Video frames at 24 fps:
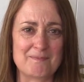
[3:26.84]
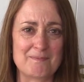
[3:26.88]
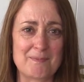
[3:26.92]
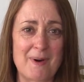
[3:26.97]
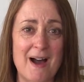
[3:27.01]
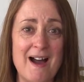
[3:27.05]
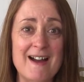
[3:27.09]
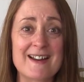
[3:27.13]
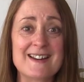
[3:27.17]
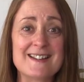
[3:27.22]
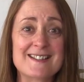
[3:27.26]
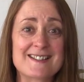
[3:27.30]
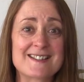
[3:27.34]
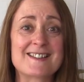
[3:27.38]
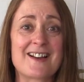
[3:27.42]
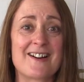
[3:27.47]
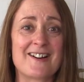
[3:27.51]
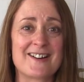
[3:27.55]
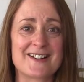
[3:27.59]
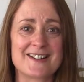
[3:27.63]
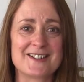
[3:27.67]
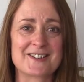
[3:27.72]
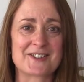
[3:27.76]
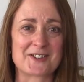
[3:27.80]

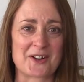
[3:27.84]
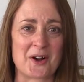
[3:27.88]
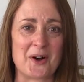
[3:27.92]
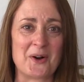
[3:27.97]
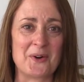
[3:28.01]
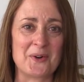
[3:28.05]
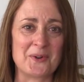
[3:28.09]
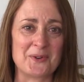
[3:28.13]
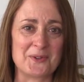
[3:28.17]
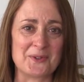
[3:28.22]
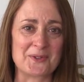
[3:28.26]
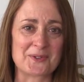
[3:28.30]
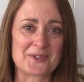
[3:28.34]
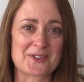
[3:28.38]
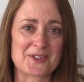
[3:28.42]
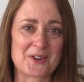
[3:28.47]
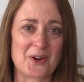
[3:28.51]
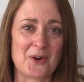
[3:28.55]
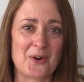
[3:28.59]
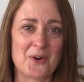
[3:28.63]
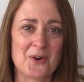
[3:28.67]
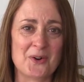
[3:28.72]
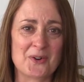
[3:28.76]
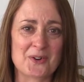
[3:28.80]
bite-sized goals
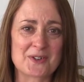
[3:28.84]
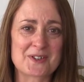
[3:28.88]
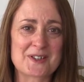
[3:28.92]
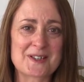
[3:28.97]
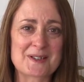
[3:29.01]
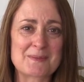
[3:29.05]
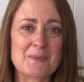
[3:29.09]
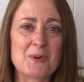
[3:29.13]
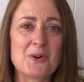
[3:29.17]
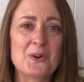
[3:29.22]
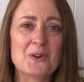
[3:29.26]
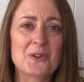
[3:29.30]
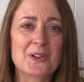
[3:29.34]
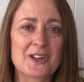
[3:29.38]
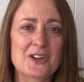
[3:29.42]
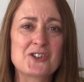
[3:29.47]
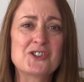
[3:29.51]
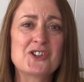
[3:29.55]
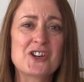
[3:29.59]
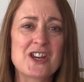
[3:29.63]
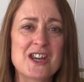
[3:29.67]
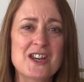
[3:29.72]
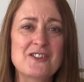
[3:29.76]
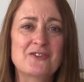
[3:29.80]
or small,
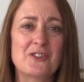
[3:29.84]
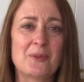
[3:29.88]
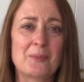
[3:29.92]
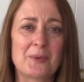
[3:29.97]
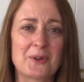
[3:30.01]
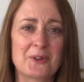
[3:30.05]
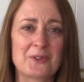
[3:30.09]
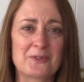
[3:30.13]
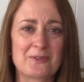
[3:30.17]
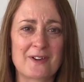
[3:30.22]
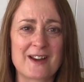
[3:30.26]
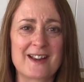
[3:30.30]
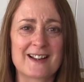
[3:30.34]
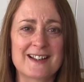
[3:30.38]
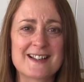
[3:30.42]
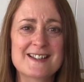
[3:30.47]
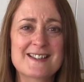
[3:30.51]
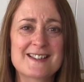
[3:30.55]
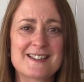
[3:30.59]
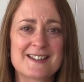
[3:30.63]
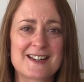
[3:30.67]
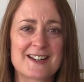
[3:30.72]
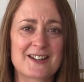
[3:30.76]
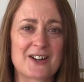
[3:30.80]
achievable,
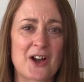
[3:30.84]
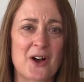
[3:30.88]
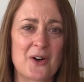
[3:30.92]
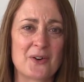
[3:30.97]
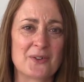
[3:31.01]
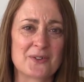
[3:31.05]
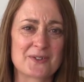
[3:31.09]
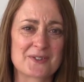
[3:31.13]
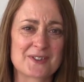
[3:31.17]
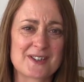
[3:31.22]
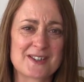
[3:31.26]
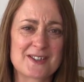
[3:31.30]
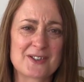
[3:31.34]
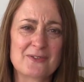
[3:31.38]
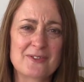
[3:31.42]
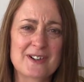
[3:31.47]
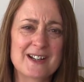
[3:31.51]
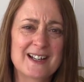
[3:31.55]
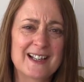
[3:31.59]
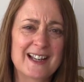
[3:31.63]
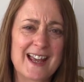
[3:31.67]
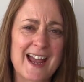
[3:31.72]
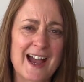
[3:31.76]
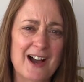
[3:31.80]
realistic goals is a
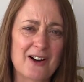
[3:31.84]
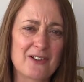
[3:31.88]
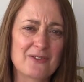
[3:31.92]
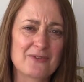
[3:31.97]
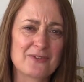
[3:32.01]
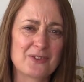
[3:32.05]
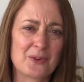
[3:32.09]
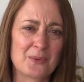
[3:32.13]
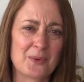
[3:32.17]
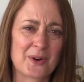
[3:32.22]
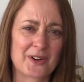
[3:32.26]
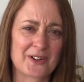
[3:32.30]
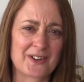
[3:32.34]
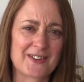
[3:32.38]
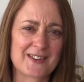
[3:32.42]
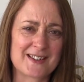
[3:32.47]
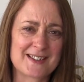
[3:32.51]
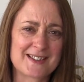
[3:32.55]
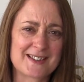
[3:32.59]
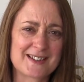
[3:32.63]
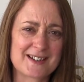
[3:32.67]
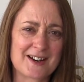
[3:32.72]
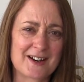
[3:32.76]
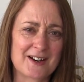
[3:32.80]
really helpful one at
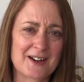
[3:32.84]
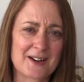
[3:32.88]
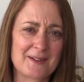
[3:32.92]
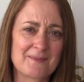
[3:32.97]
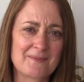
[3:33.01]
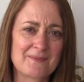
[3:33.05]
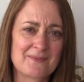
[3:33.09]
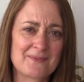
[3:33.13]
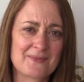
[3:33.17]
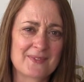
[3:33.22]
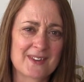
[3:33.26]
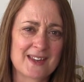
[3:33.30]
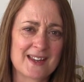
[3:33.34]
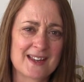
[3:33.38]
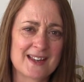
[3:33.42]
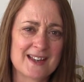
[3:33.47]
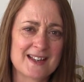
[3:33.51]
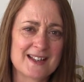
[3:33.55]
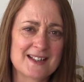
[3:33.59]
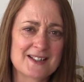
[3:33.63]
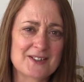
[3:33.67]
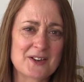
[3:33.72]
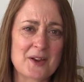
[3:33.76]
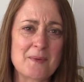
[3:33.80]
this time.
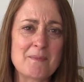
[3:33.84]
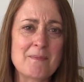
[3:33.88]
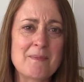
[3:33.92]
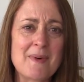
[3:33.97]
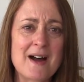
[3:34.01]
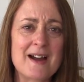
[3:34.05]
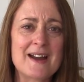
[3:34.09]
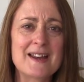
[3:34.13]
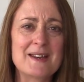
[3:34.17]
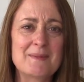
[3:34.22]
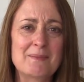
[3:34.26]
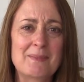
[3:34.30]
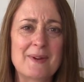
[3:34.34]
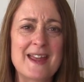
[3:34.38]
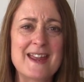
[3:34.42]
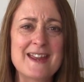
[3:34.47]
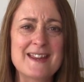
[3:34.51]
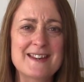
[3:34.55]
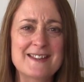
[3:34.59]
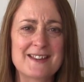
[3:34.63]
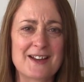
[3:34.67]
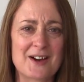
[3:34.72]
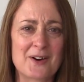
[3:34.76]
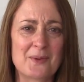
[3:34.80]
So it might
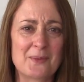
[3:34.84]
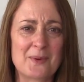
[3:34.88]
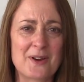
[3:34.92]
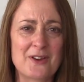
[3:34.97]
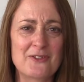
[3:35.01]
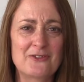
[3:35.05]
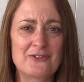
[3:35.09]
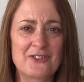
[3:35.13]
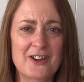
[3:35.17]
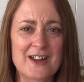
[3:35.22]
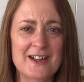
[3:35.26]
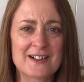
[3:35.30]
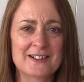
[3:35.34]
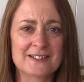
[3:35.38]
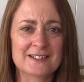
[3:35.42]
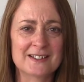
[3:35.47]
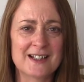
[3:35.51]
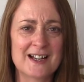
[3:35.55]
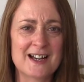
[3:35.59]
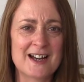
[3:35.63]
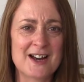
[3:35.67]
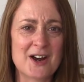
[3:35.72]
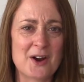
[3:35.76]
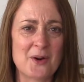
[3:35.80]
be that we feel
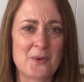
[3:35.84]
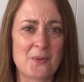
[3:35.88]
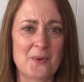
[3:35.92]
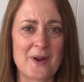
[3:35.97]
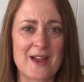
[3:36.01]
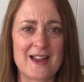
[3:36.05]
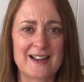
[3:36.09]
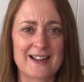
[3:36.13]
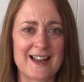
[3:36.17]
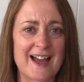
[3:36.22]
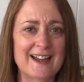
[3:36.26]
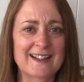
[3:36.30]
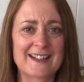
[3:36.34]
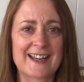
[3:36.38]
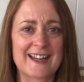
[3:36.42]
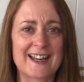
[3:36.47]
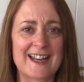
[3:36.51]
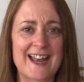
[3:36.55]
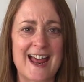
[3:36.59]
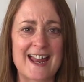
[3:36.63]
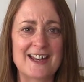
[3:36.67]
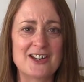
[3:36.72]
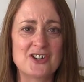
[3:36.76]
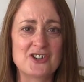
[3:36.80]
we're lacking
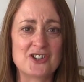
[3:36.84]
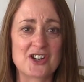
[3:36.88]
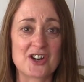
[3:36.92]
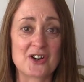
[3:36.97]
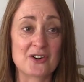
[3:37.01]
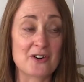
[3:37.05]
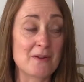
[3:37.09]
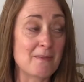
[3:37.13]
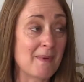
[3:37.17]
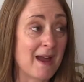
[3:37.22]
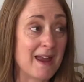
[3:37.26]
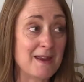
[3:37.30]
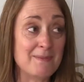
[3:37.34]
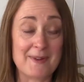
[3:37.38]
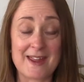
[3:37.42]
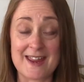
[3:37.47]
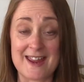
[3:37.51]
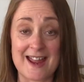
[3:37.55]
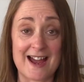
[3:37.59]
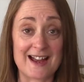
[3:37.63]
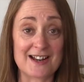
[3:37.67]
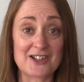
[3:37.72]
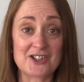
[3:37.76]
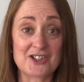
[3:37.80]
in energy, or it may
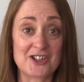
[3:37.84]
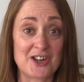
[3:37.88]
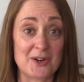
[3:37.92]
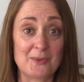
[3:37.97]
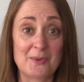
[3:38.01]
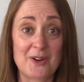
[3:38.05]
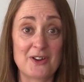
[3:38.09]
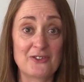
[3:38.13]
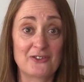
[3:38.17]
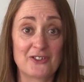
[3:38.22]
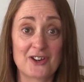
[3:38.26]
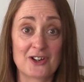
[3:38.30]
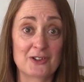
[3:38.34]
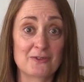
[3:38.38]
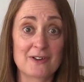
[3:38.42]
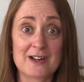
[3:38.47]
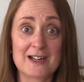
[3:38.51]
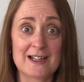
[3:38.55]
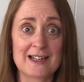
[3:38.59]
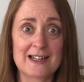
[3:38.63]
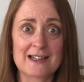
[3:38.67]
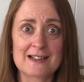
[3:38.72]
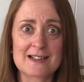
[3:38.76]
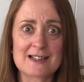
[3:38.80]
be actually we feel
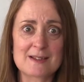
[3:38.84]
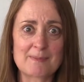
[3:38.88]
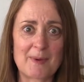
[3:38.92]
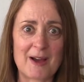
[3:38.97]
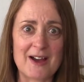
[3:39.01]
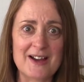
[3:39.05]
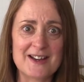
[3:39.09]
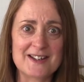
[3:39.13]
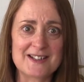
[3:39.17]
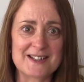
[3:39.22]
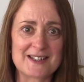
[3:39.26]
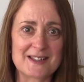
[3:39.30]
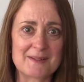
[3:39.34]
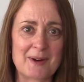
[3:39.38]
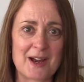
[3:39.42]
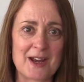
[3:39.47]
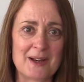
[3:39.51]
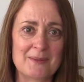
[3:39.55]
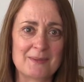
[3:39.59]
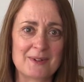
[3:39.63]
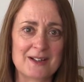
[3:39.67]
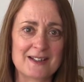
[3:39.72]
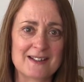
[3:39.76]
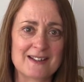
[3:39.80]
really inspired at the
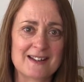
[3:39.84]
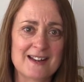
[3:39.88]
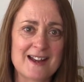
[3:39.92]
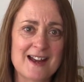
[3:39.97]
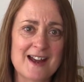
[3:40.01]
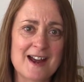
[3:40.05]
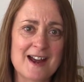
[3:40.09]
moment,